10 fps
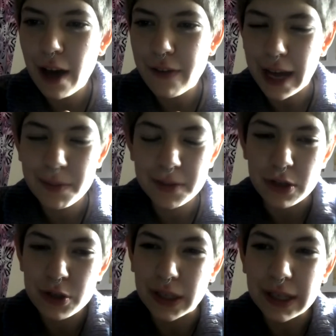I had a bunch of
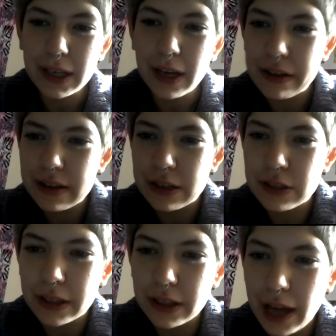sugar. I was on a
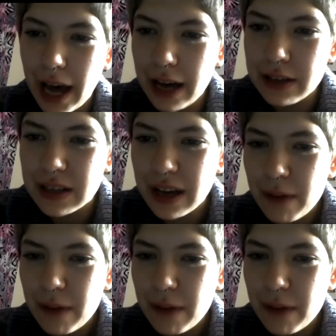sugar crash.